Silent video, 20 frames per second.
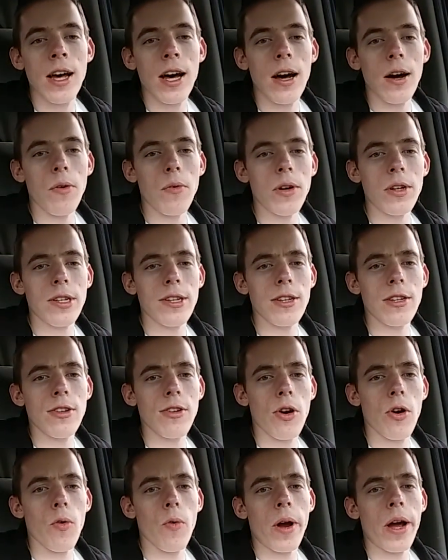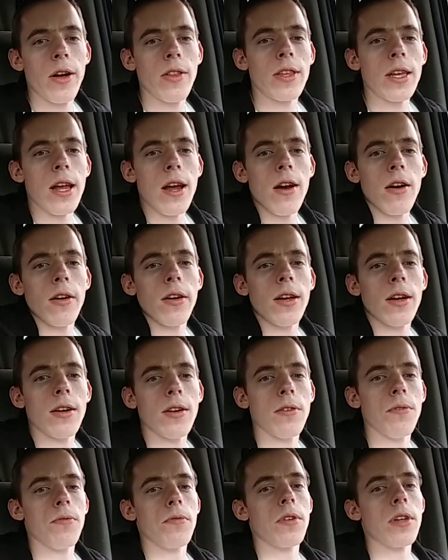on what to do around the area
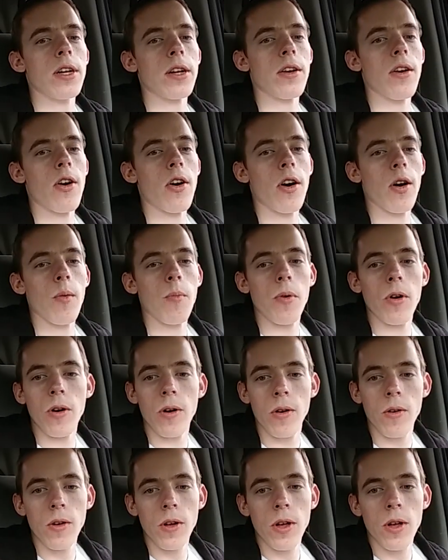of Gig Harbor,